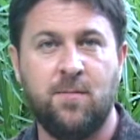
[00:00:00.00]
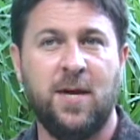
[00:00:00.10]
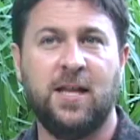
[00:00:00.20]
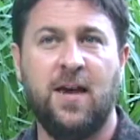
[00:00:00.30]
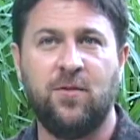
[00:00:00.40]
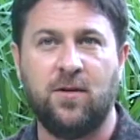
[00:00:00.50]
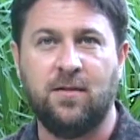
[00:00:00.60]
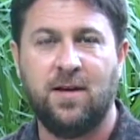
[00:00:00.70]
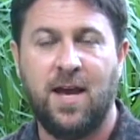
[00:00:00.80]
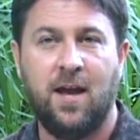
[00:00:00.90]
the big level?
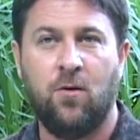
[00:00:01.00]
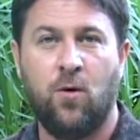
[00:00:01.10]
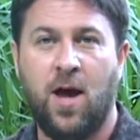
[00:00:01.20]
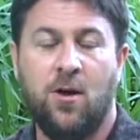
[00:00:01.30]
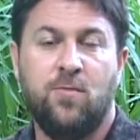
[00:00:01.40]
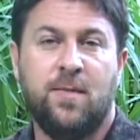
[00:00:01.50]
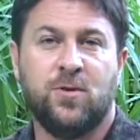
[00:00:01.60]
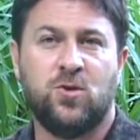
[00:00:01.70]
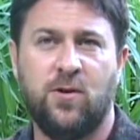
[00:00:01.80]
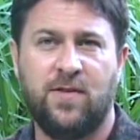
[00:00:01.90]
How do people
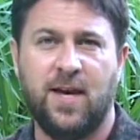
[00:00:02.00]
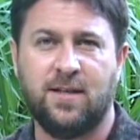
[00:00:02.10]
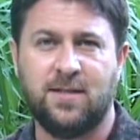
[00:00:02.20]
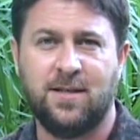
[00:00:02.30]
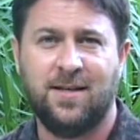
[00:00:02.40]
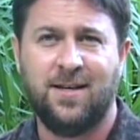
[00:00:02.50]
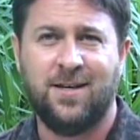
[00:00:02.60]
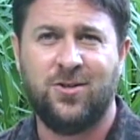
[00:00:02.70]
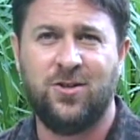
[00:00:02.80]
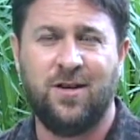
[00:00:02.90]
sort things?
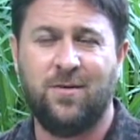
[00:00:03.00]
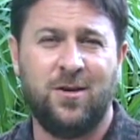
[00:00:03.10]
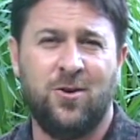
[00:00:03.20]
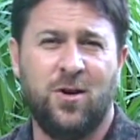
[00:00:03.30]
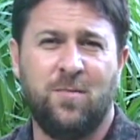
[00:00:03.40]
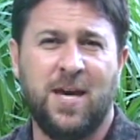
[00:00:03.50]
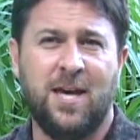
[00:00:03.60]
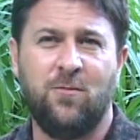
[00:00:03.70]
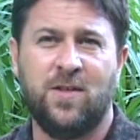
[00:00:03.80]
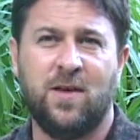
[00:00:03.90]
Uh, you could
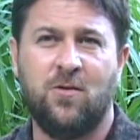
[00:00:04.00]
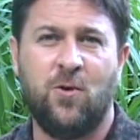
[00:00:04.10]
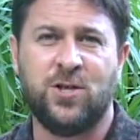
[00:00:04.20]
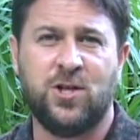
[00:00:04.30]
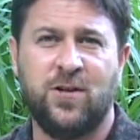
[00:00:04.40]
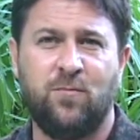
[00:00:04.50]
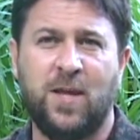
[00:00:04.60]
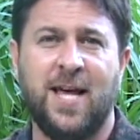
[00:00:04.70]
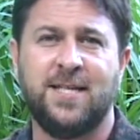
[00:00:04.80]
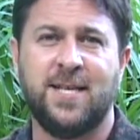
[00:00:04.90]
begin with the question of
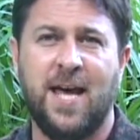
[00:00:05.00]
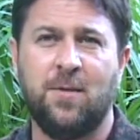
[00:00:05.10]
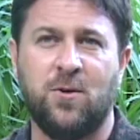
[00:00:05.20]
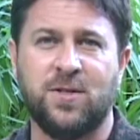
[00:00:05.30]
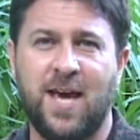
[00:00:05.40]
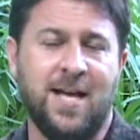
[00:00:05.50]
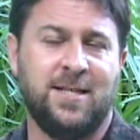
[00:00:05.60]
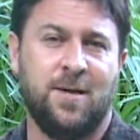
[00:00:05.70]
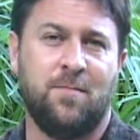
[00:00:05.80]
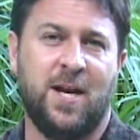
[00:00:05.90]
plants and animals. Ask
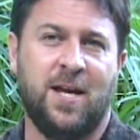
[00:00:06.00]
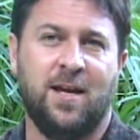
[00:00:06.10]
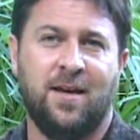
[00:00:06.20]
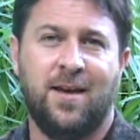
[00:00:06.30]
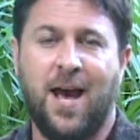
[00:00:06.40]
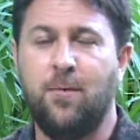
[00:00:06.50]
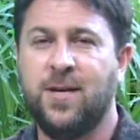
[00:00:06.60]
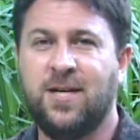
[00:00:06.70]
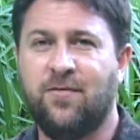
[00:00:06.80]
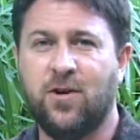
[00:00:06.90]
somebody, how
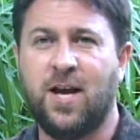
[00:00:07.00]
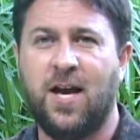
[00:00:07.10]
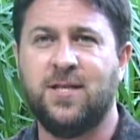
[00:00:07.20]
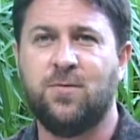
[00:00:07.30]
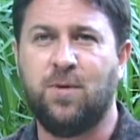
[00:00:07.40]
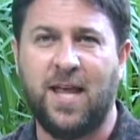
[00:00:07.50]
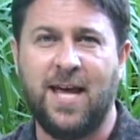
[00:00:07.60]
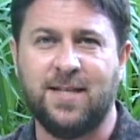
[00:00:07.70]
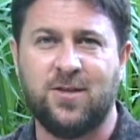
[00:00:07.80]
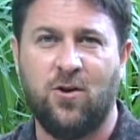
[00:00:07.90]
many different kinds of
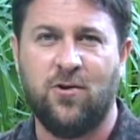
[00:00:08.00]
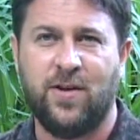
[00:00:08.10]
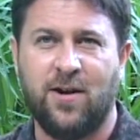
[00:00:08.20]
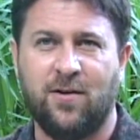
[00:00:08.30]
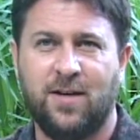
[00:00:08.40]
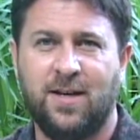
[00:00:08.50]
plants are there?